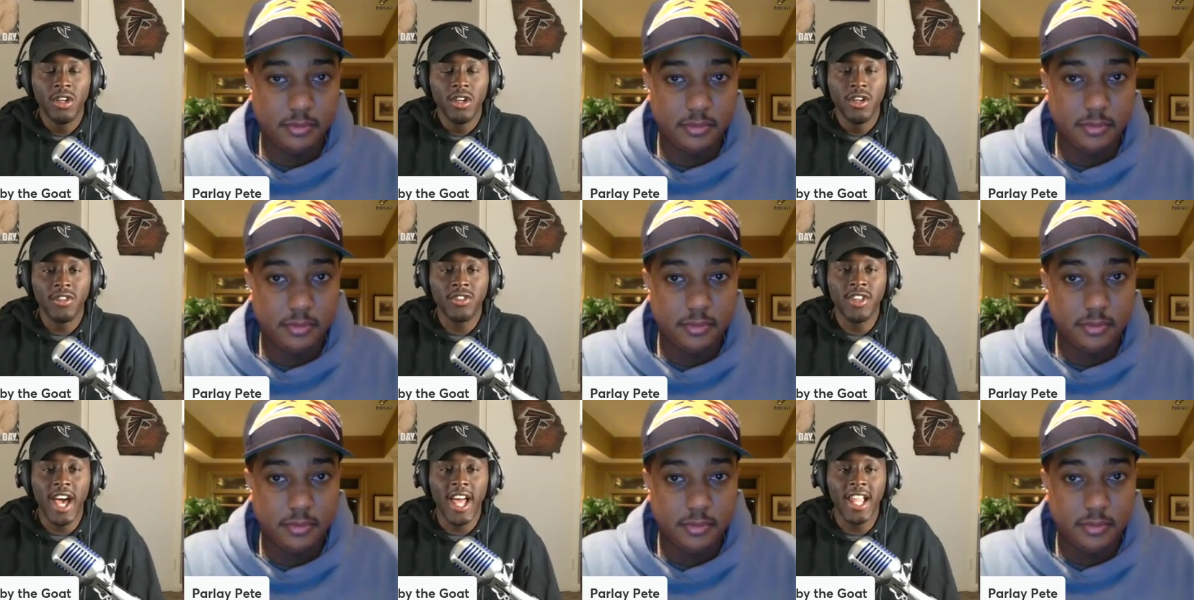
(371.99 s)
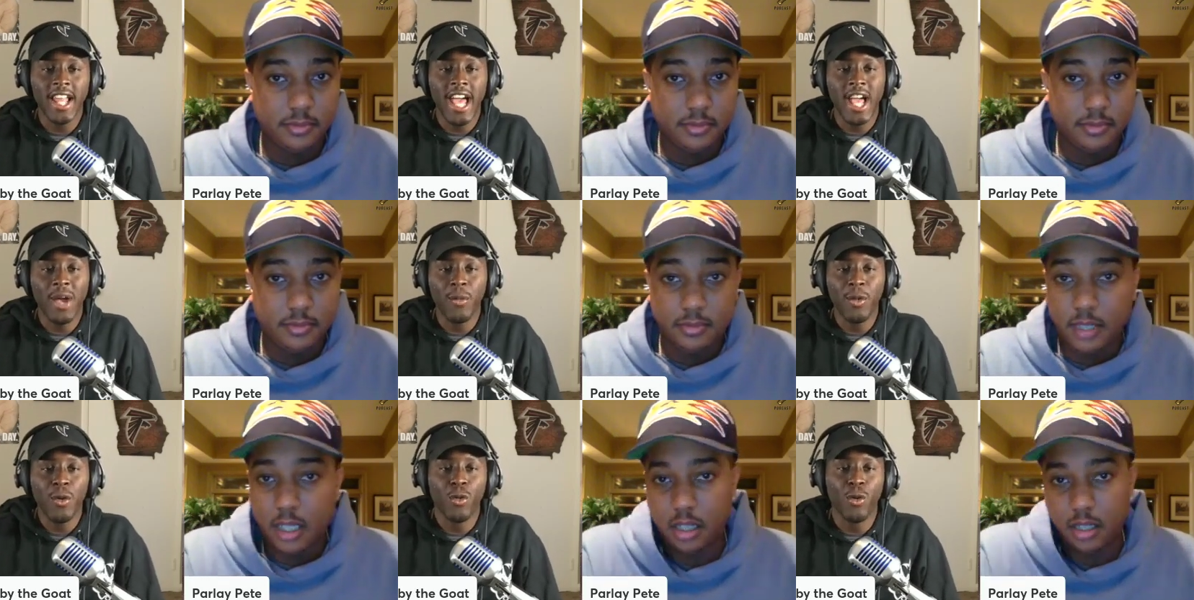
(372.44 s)
Speaker 1: It's not
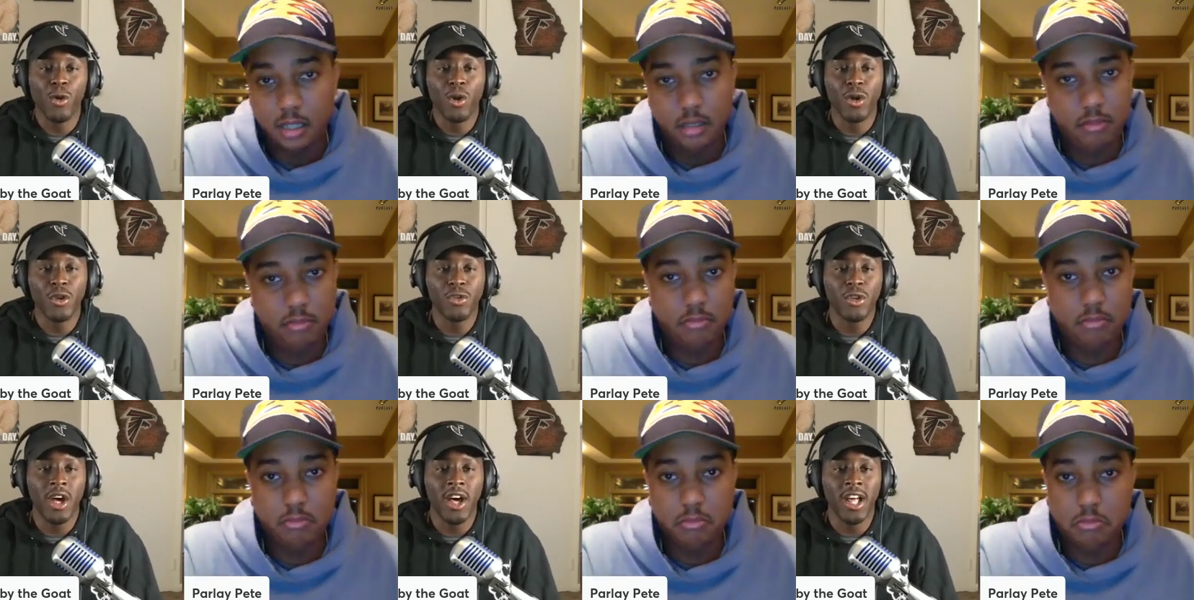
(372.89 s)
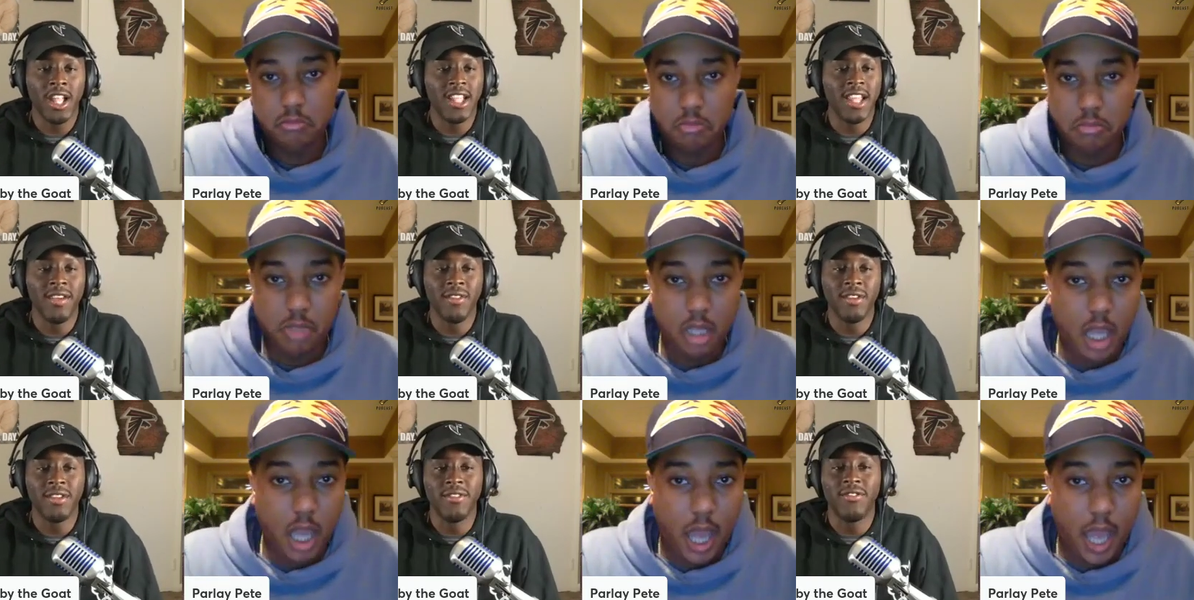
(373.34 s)
like we were a, a
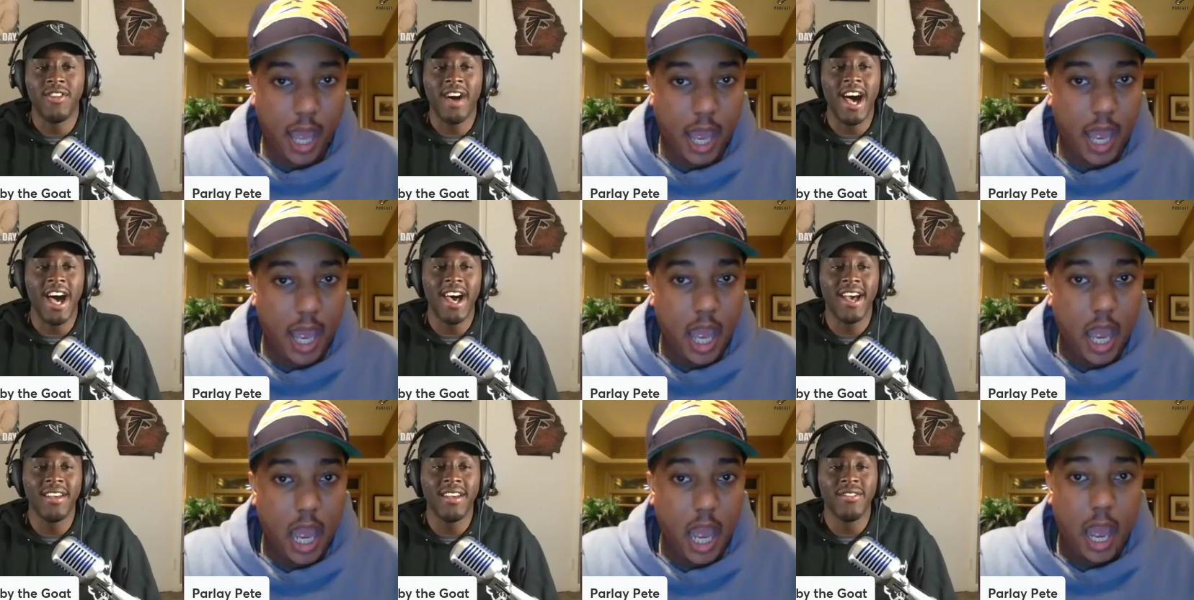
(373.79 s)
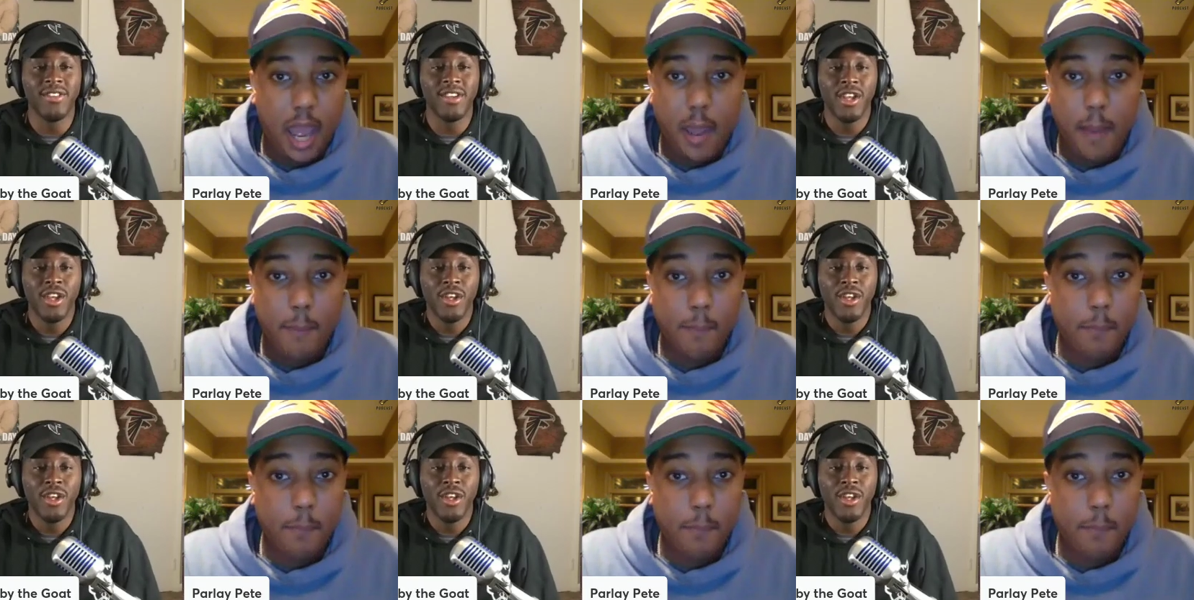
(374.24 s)
11 and 5